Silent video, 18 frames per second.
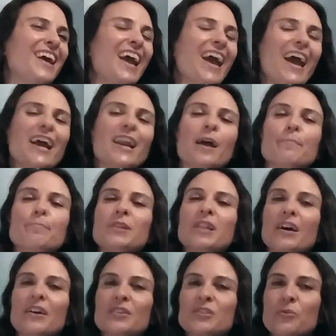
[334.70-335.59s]
and I
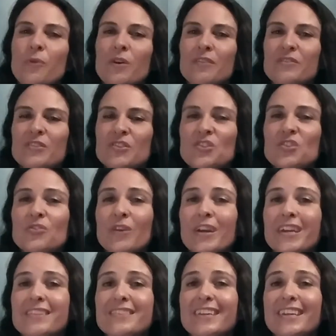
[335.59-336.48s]
plucked one of the
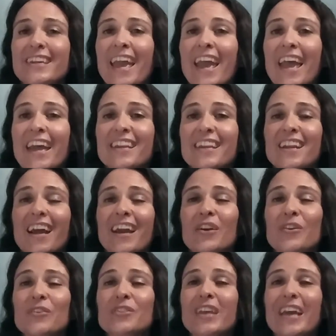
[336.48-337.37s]
strings again, and I
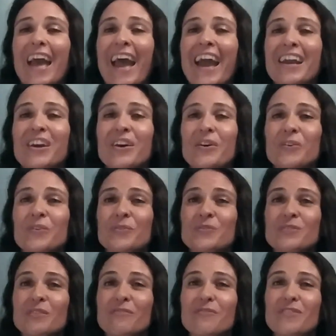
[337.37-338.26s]
heard the
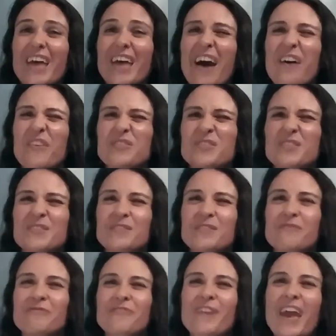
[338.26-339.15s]
echoes of thousands
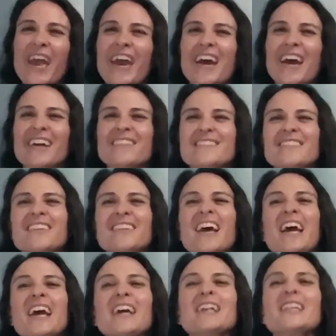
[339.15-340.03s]
of fans
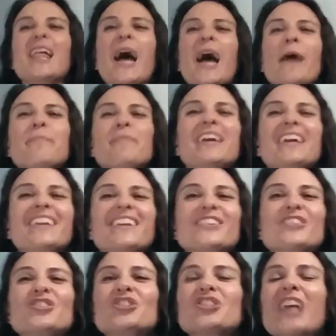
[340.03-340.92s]
clapping
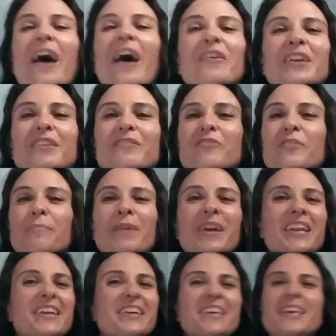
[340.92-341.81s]
and shouting for
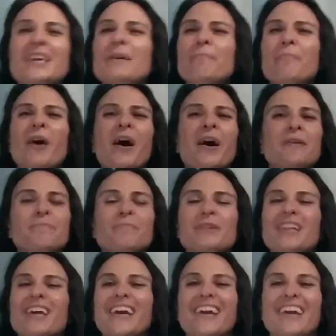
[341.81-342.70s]
me to keep on
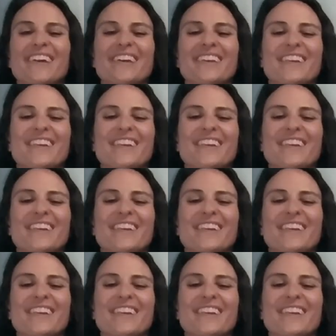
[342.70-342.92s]
playing.